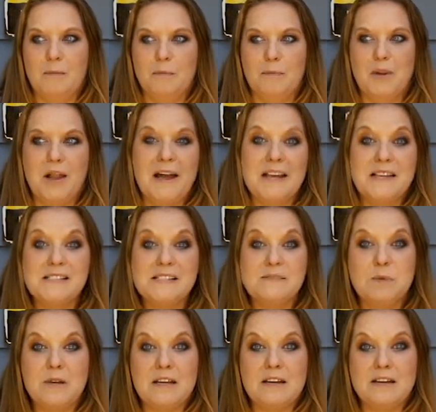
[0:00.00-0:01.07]
plants
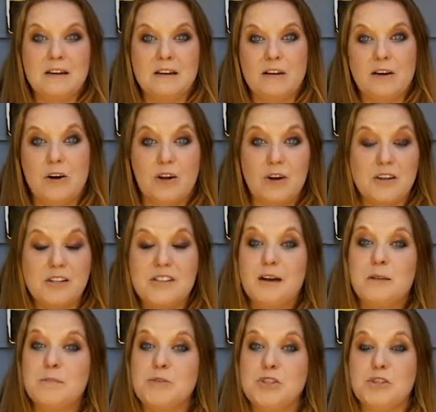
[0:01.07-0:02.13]
being hooked
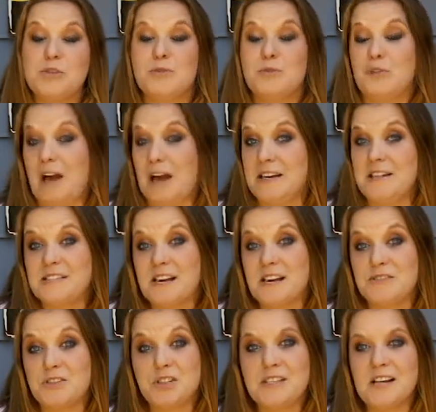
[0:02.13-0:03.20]
up to lie
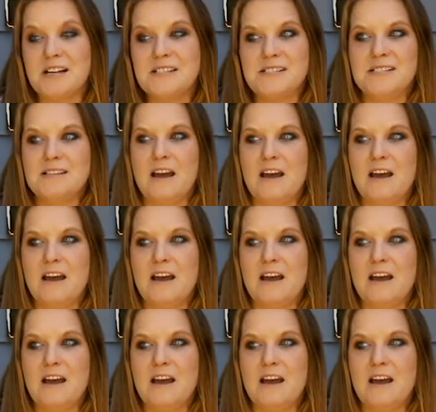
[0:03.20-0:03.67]
detector tests